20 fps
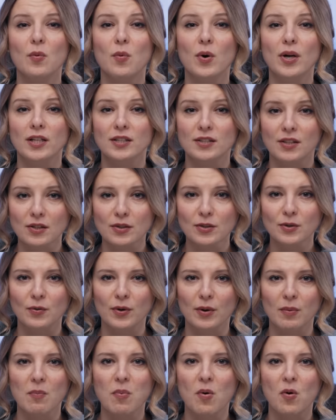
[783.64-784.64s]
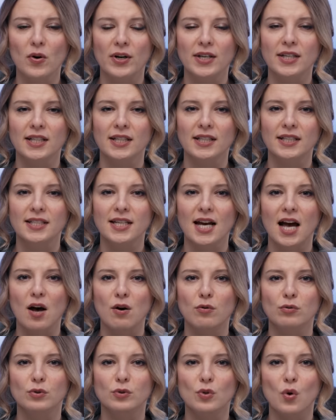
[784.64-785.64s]
what is also important
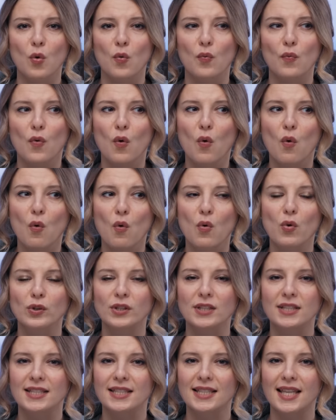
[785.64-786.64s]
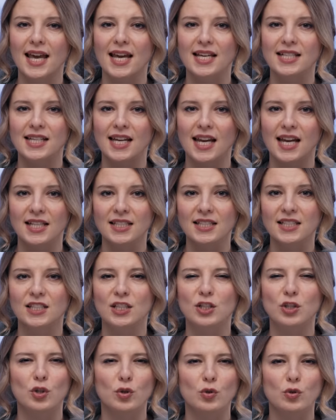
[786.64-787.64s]
out of all state
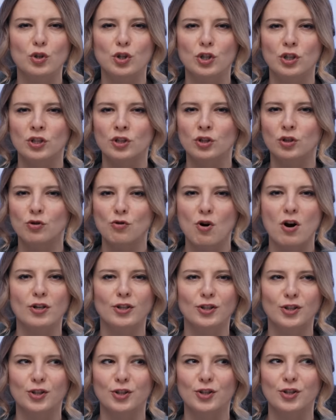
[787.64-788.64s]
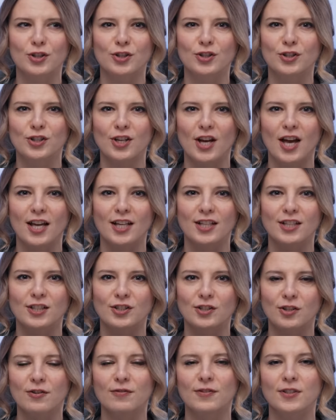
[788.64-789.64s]
institutions, structures, and
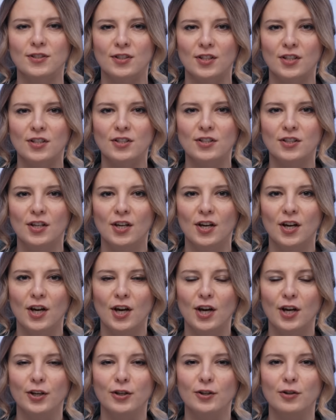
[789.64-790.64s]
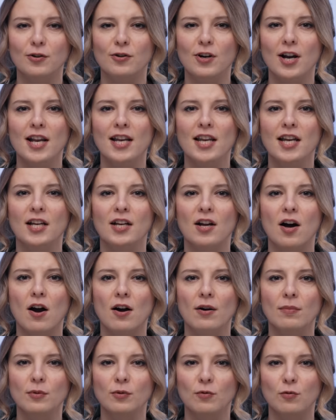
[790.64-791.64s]
services, Ukrainian
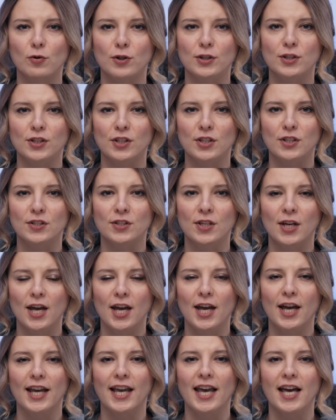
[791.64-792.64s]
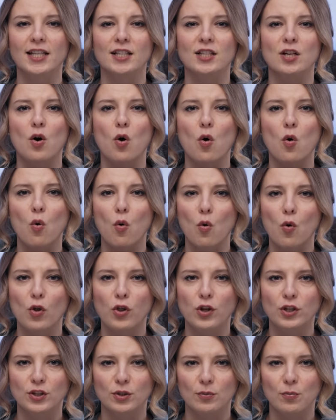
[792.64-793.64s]
armed forces get all
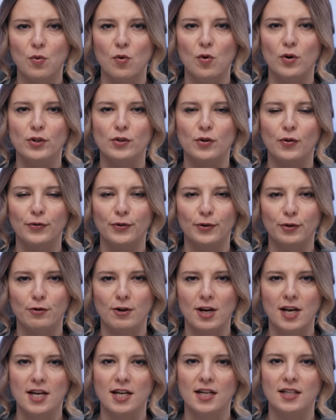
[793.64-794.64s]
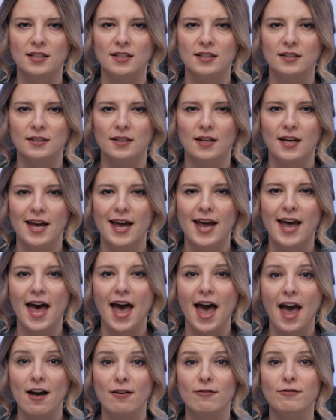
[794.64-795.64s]
the support of Ukrainians.
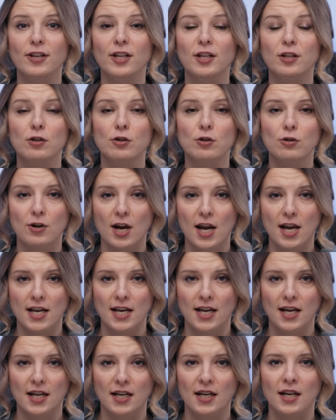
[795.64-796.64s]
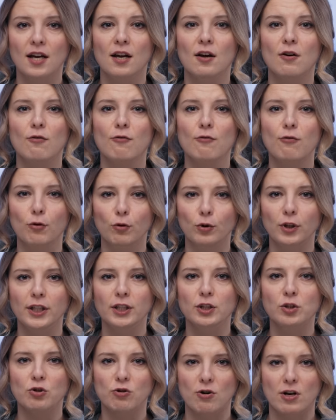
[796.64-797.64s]
Every Ukrainian
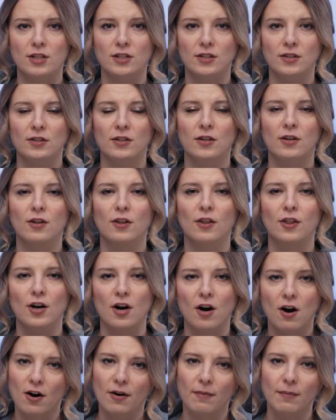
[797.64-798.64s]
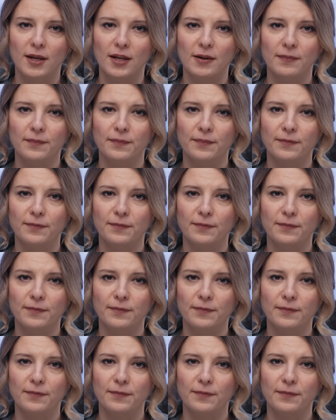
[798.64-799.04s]
fully trusts the army.